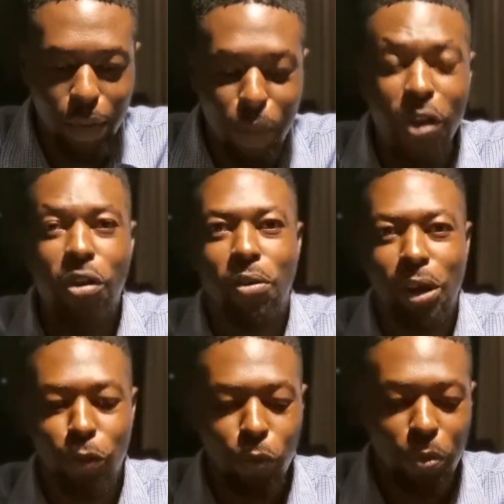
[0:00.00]

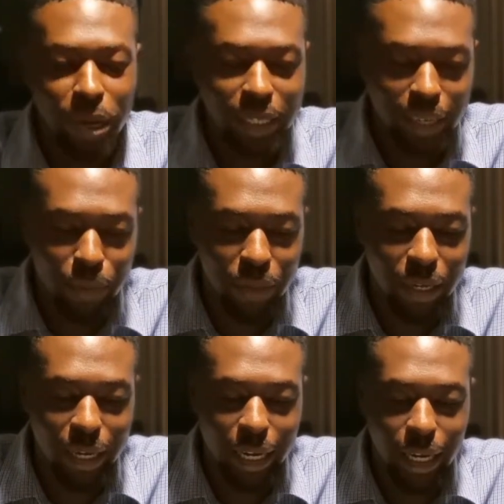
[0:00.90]
mirroring would be
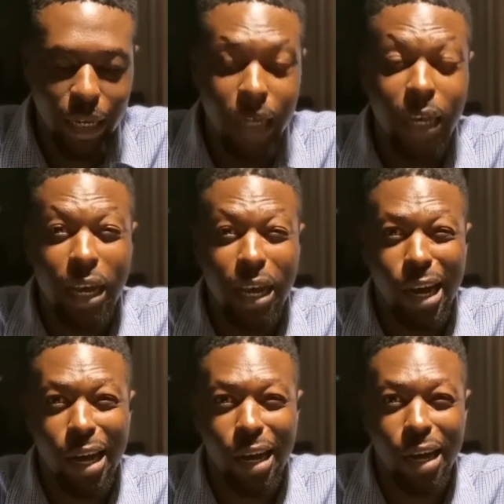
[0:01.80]
something like,
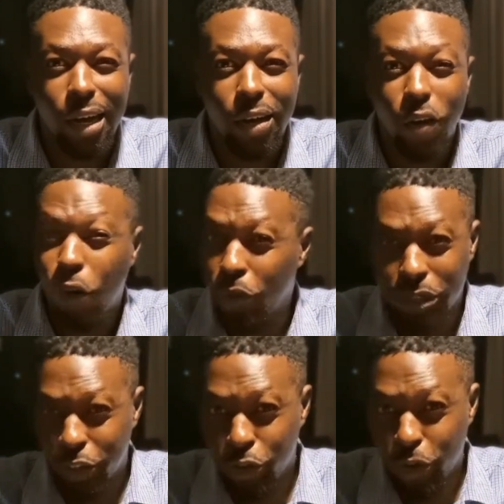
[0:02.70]
all
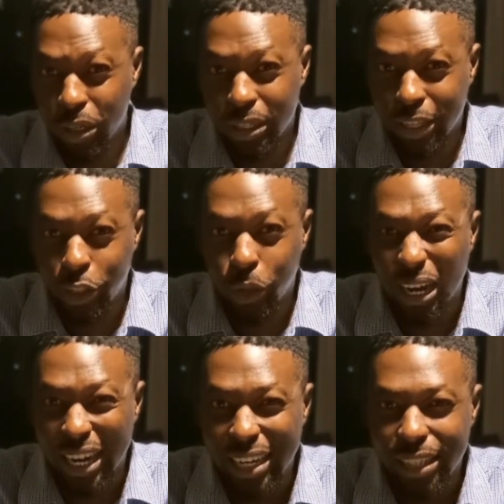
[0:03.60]
the stress that you're
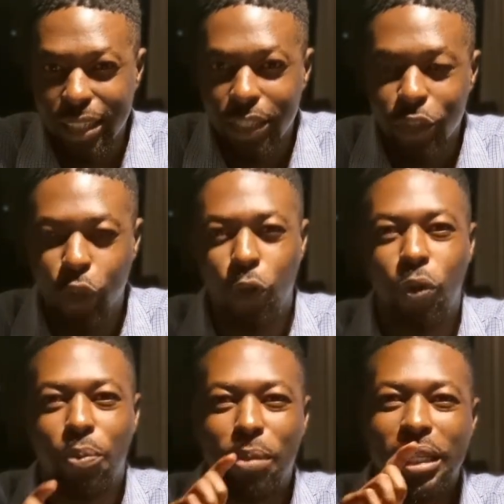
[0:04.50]
under. So
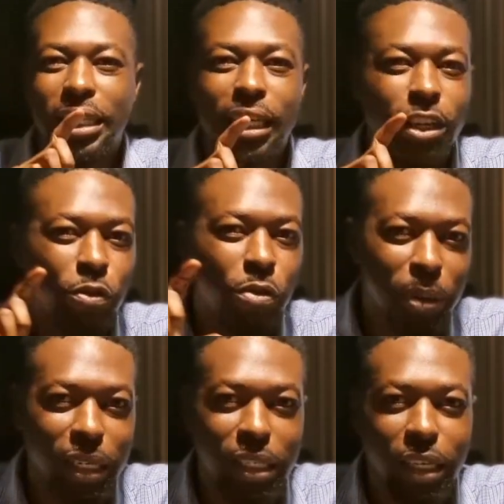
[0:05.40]
you are basically
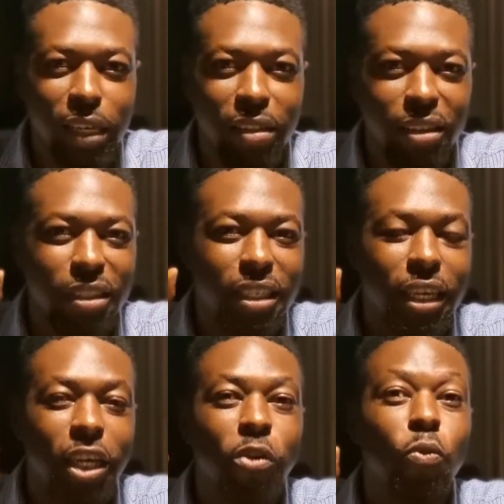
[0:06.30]
repeating these
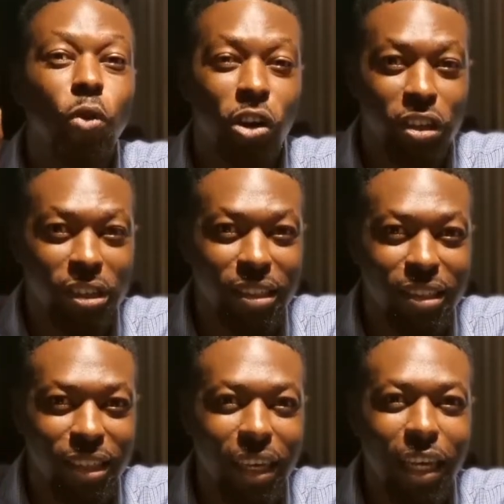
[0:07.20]
key
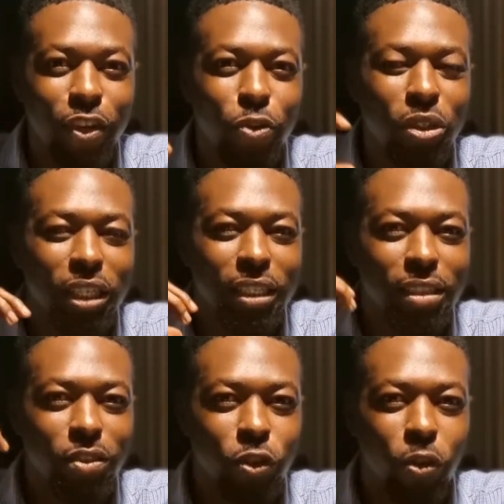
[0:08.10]
words to
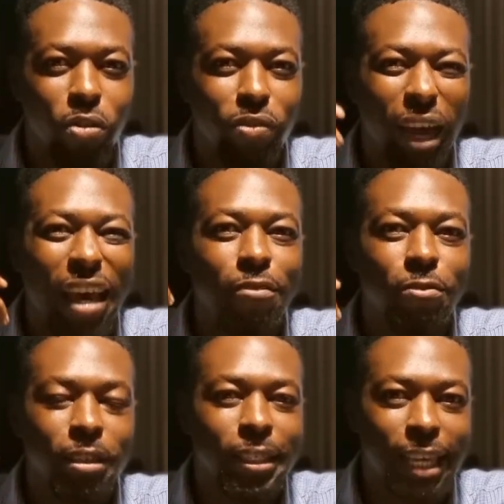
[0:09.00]
just sort of
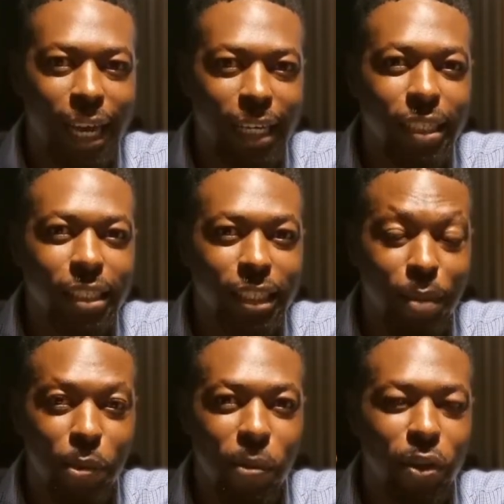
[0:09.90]
emphasize,
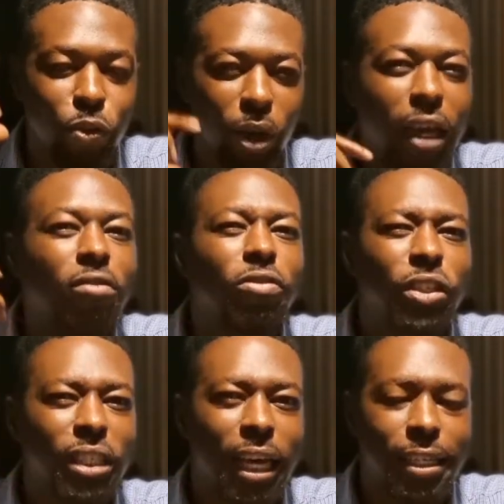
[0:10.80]
number one, to
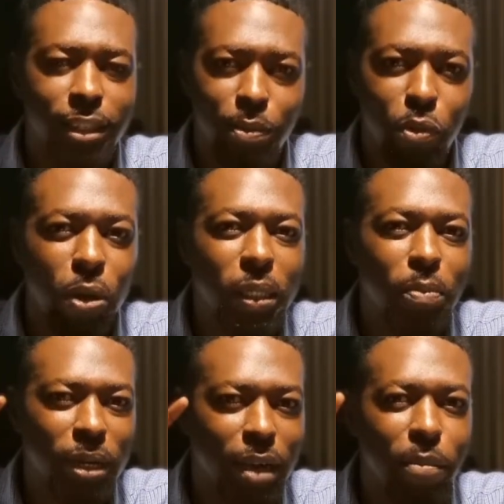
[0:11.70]
emphasize the point,
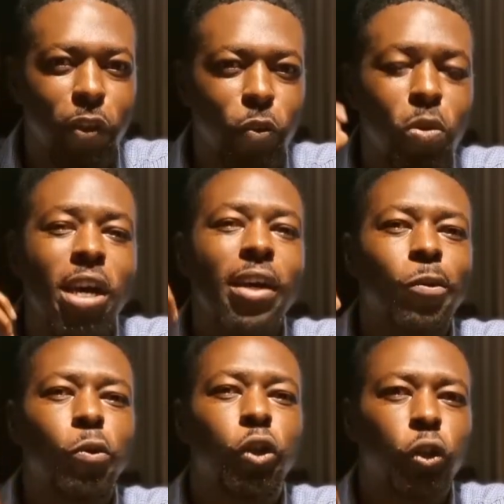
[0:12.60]
but number two,
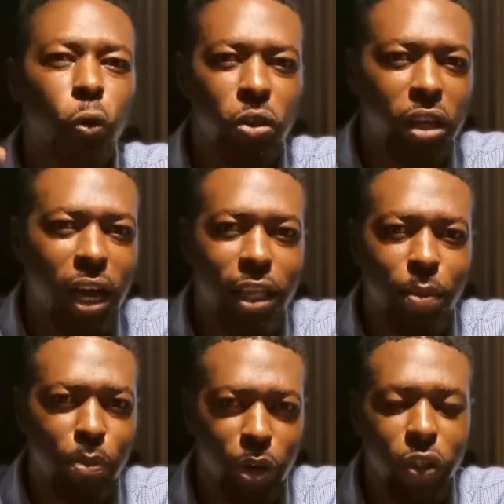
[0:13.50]
to show the other
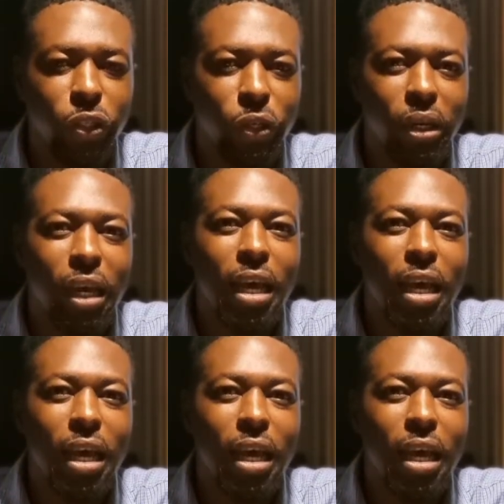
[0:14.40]
person